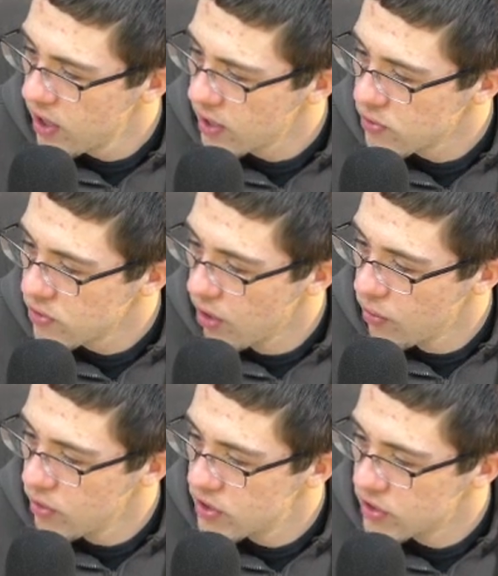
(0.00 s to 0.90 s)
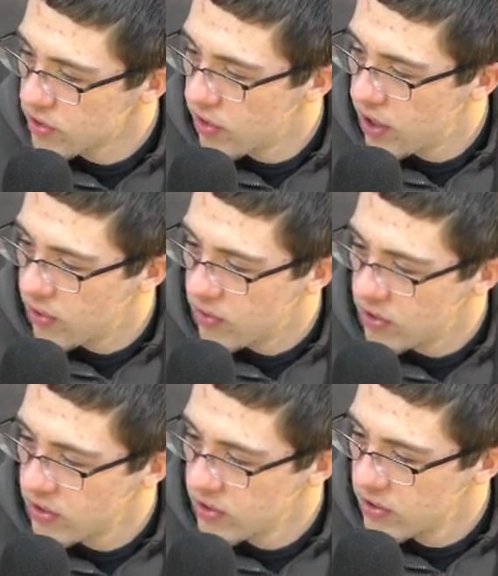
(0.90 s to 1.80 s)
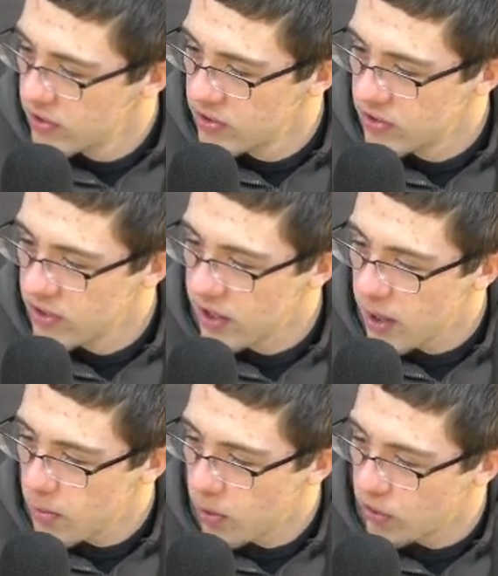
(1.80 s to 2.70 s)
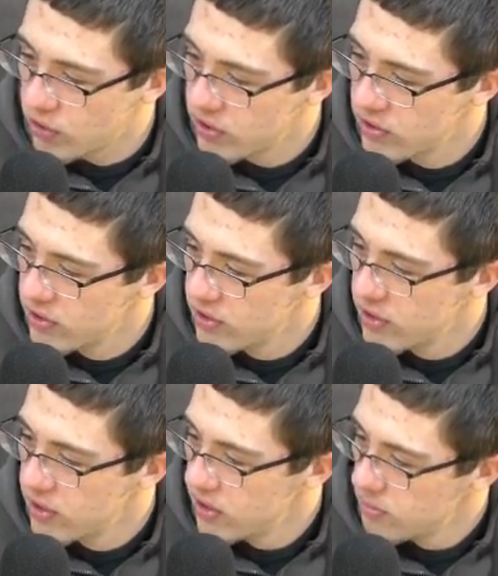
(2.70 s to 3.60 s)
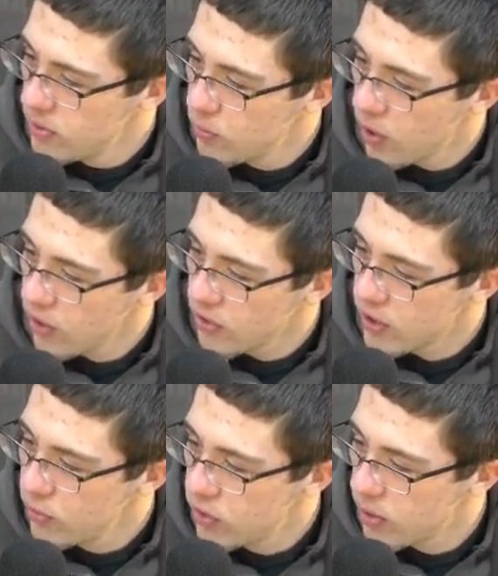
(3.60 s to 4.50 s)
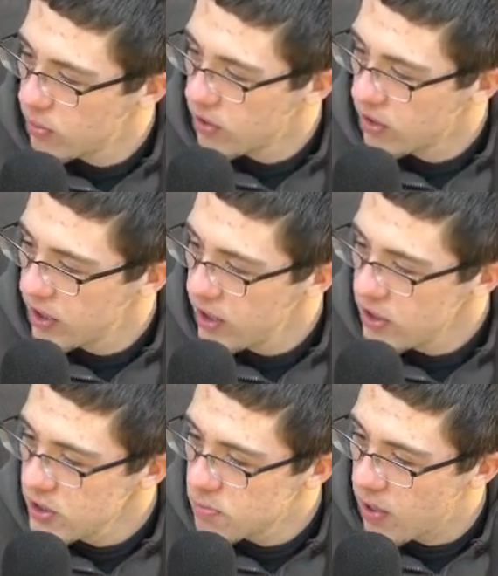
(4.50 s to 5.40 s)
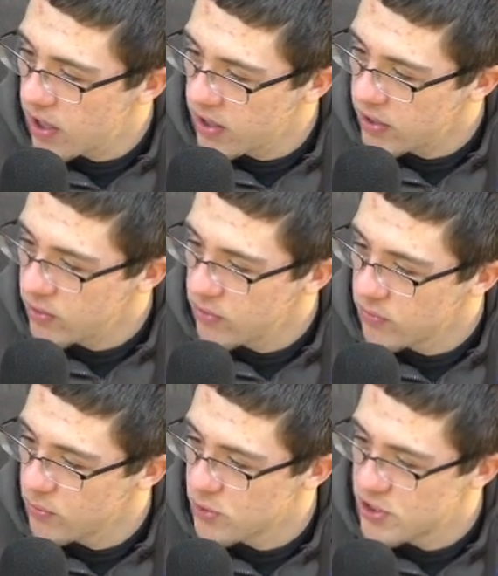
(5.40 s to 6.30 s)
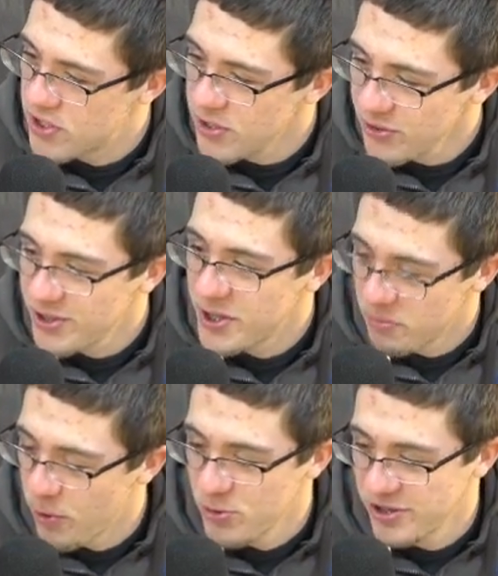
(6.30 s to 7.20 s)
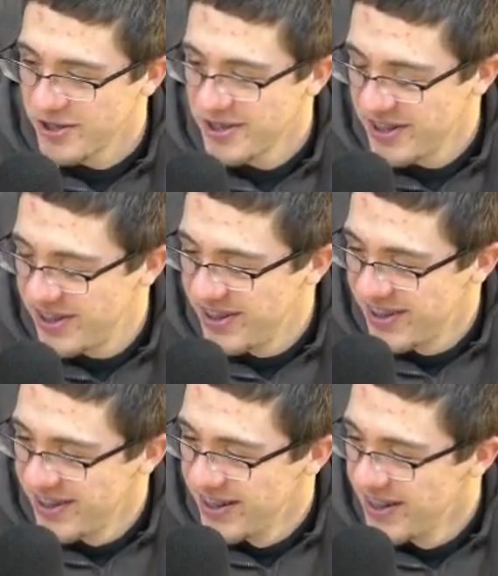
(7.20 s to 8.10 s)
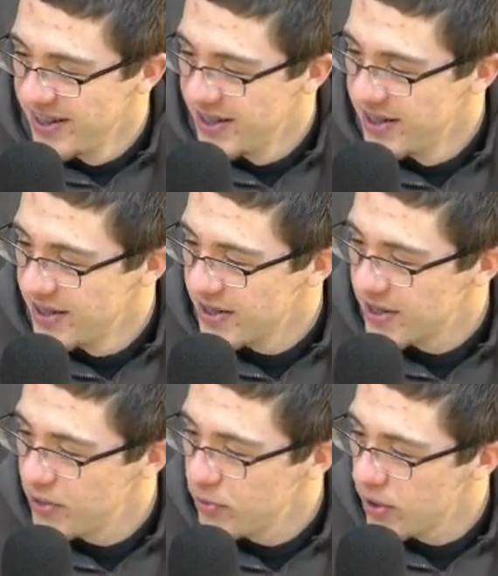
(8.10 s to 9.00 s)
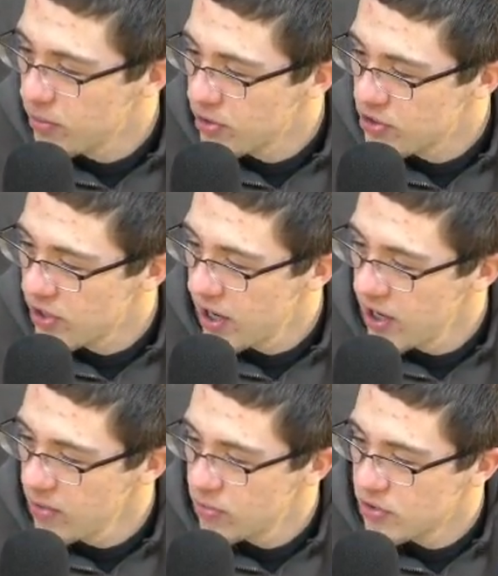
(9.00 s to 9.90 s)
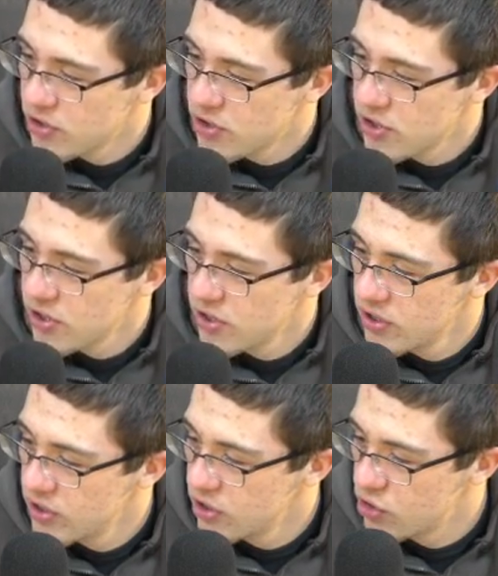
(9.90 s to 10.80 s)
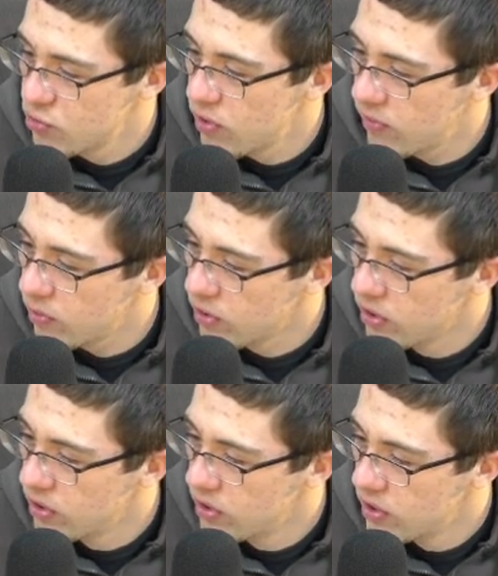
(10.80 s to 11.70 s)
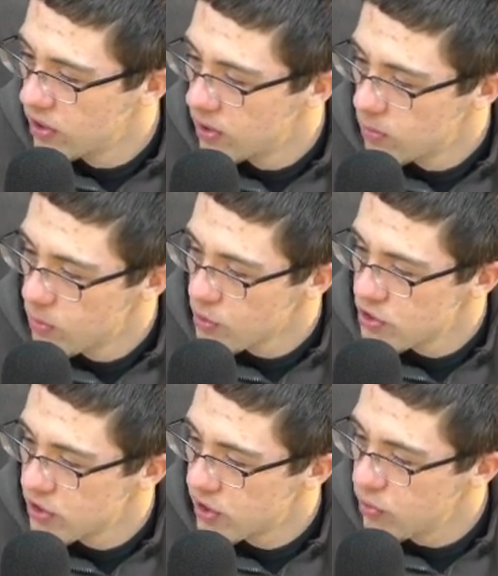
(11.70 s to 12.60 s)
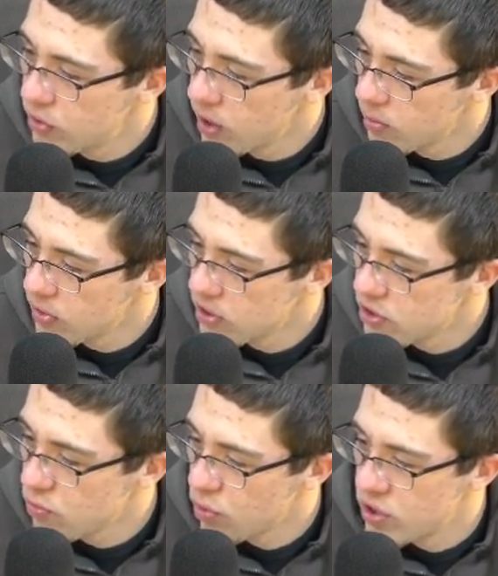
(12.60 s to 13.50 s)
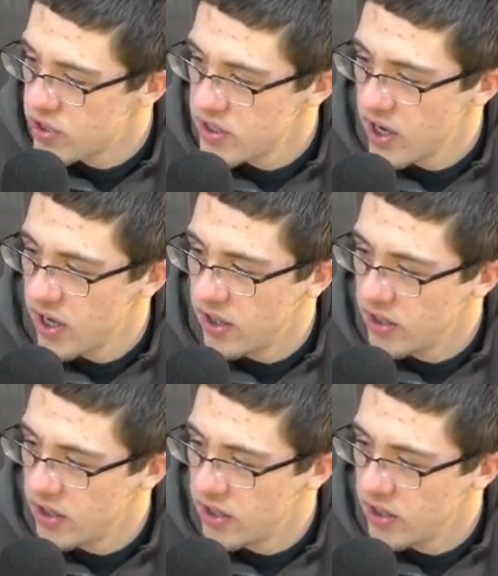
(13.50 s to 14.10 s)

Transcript: was lowered to the ground. Then it got burned. Meanwhile, the Cucumber King's body was still decomposing. The Cucumber tribe was shriveled. Most of the cucumbers were dying.